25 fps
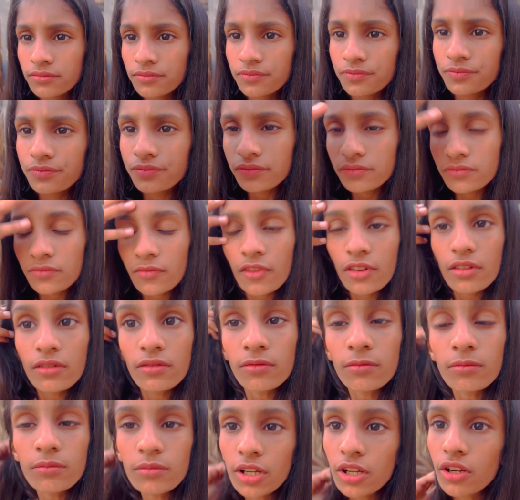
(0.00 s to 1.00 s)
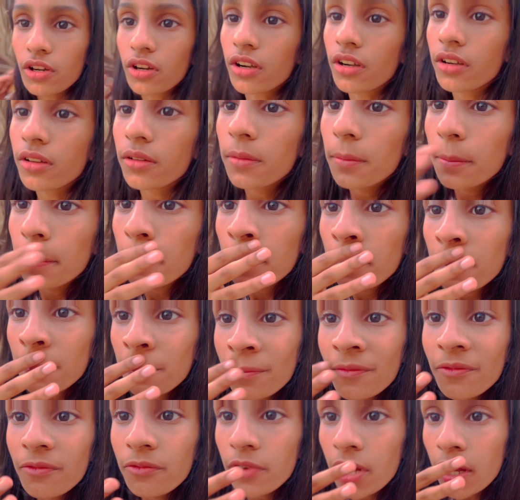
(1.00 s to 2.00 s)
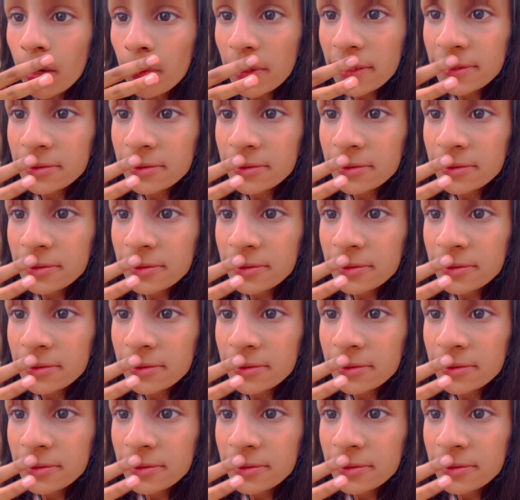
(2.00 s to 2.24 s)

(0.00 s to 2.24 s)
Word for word: Oh my god. Why am I